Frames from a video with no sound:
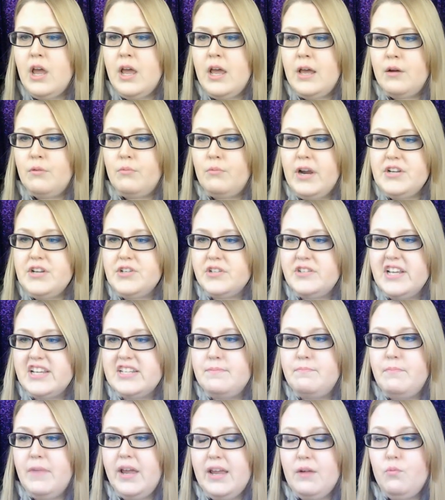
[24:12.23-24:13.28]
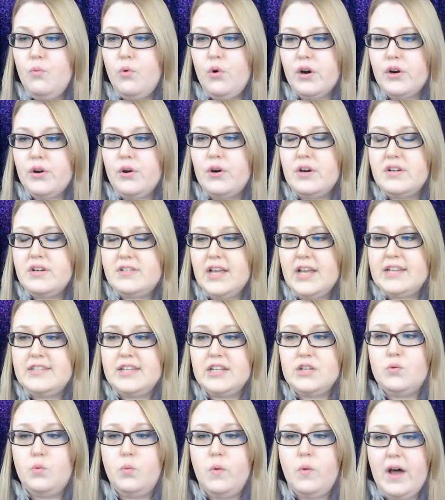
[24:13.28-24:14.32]
Rachel says men wore corsets
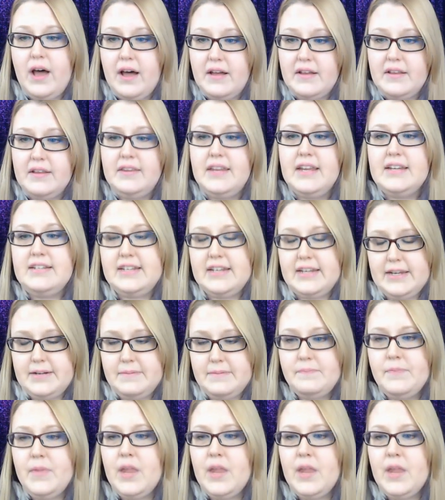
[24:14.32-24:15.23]
as well. They did.